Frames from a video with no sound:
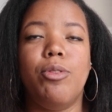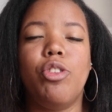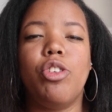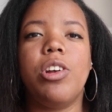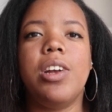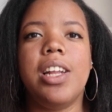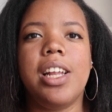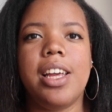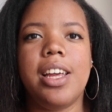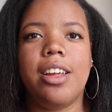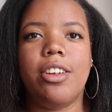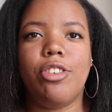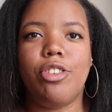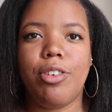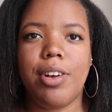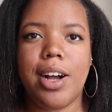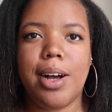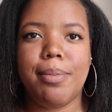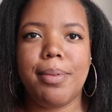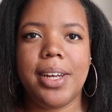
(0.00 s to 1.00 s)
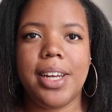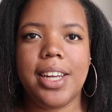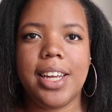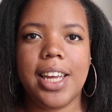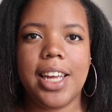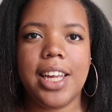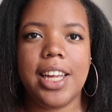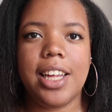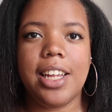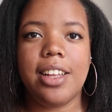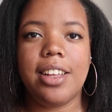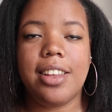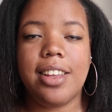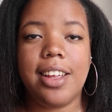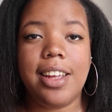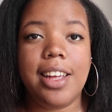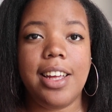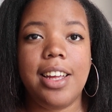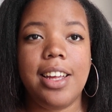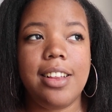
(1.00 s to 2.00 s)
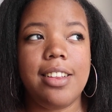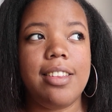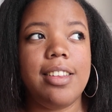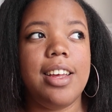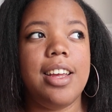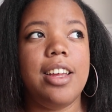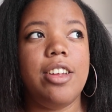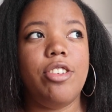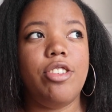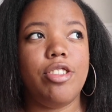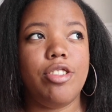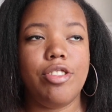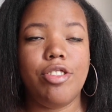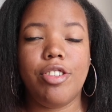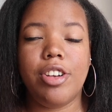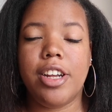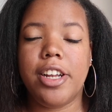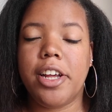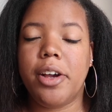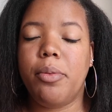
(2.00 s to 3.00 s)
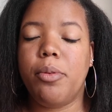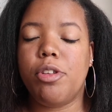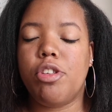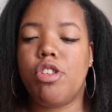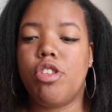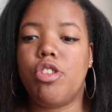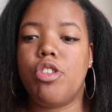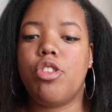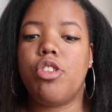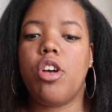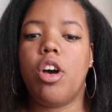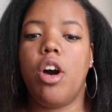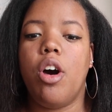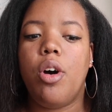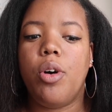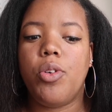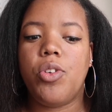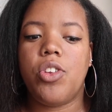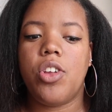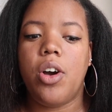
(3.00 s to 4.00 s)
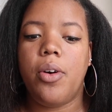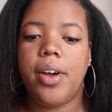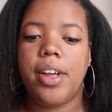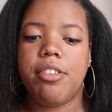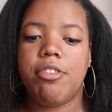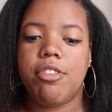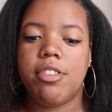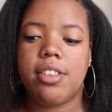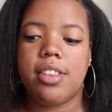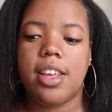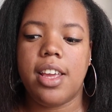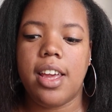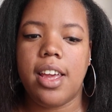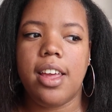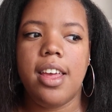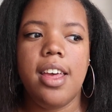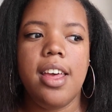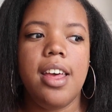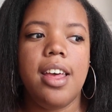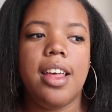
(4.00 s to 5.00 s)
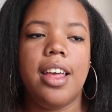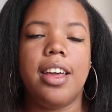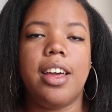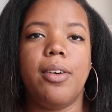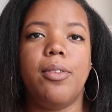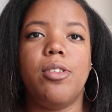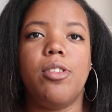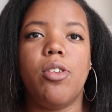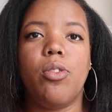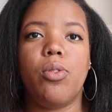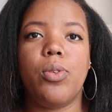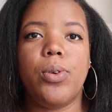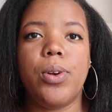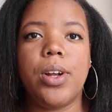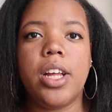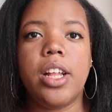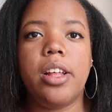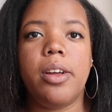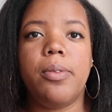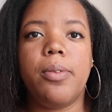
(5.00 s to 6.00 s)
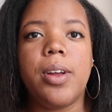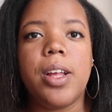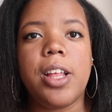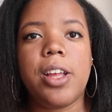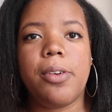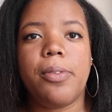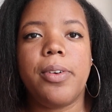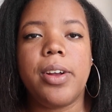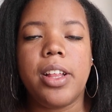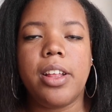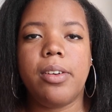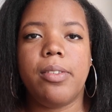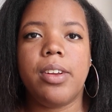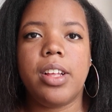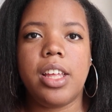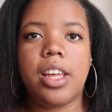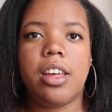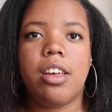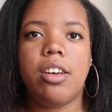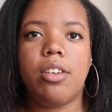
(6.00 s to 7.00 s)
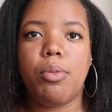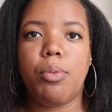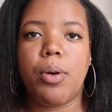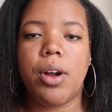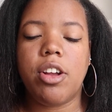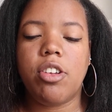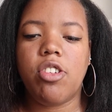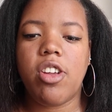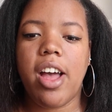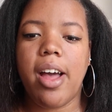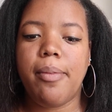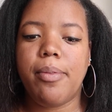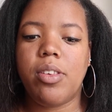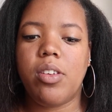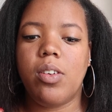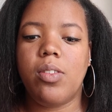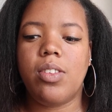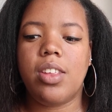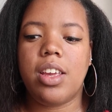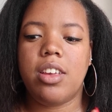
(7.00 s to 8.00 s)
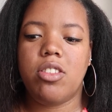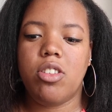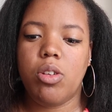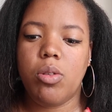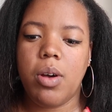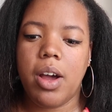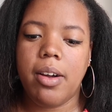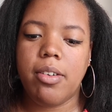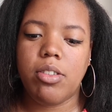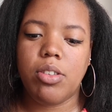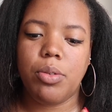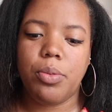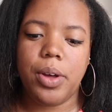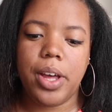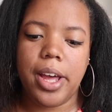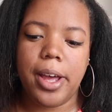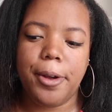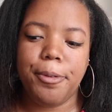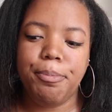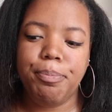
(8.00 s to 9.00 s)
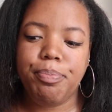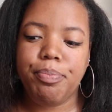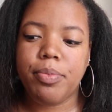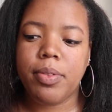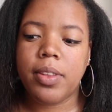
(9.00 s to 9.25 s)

treating trauma in teens and children. It was so interesting. Like it was a really good workshop. So it was like 2 hours away,